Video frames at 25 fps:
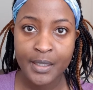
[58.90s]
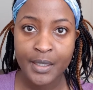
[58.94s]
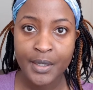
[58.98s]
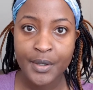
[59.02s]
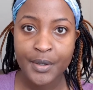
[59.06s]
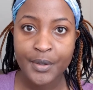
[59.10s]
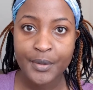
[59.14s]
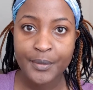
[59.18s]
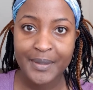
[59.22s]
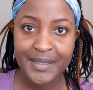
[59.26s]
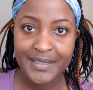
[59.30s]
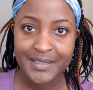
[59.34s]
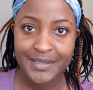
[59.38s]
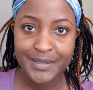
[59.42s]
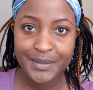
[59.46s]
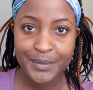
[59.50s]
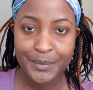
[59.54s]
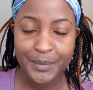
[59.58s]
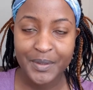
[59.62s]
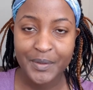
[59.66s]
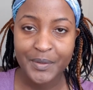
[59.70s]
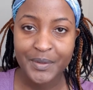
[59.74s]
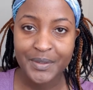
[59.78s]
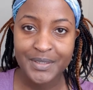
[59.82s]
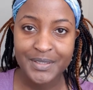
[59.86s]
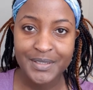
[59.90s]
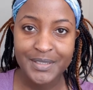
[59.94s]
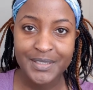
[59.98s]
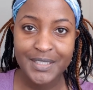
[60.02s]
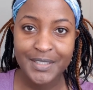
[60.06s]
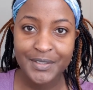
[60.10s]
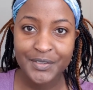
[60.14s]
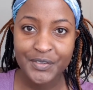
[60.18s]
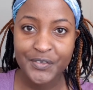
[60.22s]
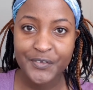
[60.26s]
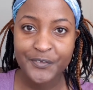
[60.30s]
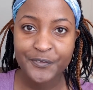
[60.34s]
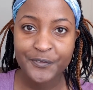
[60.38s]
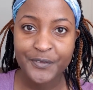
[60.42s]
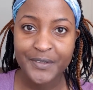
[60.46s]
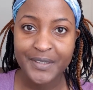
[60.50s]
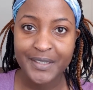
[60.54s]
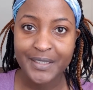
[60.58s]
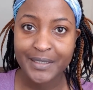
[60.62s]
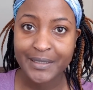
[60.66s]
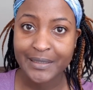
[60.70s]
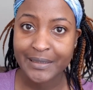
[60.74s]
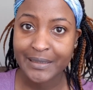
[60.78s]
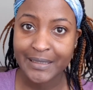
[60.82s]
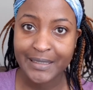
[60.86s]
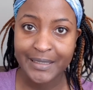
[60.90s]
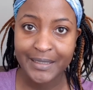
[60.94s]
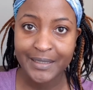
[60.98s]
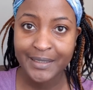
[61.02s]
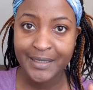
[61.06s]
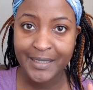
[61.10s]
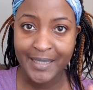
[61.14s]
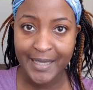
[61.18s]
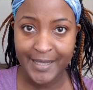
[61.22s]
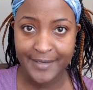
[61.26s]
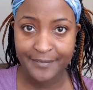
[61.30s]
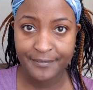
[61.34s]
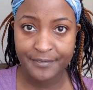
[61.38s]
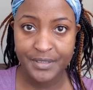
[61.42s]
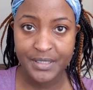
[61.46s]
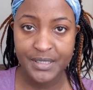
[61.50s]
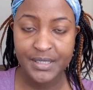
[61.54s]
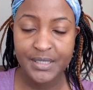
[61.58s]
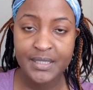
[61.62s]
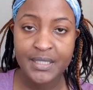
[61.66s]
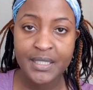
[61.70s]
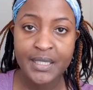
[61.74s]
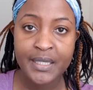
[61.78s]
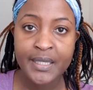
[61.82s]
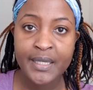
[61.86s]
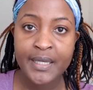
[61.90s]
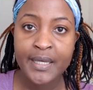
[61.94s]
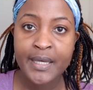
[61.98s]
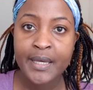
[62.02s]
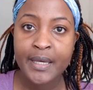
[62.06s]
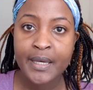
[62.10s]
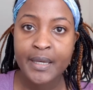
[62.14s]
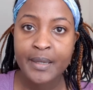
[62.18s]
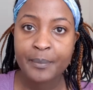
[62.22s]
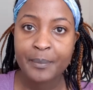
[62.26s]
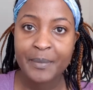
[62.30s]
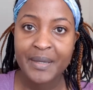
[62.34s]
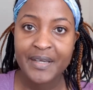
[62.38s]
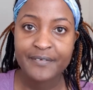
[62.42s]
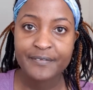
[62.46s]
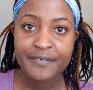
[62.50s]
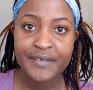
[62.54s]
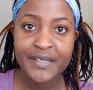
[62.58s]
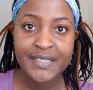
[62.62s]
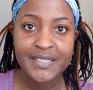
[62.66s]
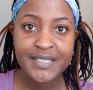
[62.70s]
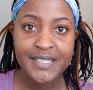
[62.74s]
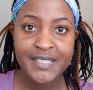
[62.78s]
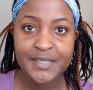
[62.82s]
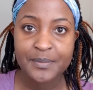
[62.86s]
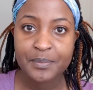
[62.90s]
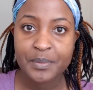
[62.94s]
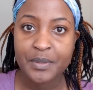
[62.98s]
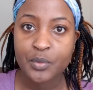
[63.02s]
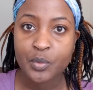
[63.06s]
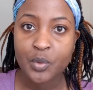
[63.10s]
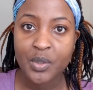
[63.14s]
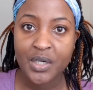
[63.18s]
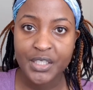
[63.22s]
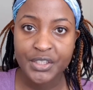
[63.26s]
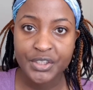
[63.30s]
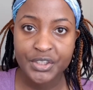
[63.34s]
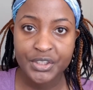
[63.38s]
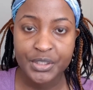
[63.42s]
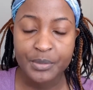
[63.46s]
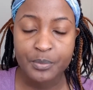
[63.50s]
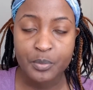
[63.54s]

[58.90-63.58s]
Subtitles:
Alright, so we're going to start off with the clean canvas. My face has been washed and